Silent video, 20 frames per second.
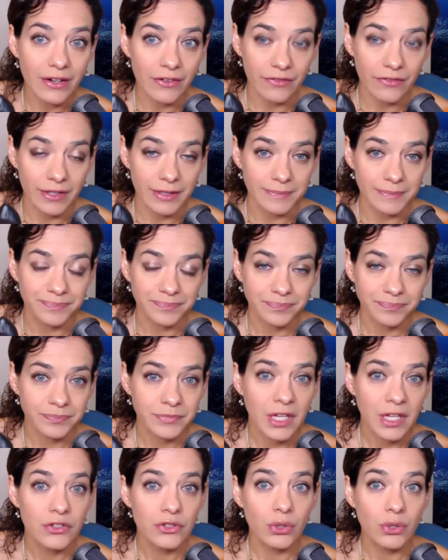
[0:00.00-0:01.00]
of it.
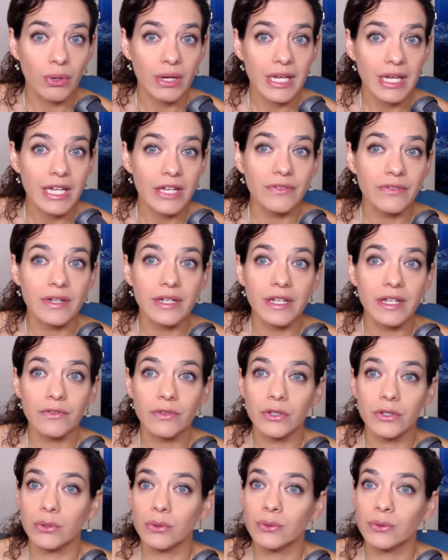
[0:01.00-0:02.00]
So even
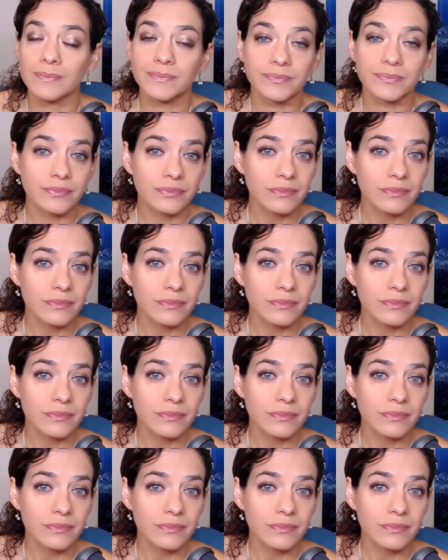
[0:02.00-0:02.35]
if you do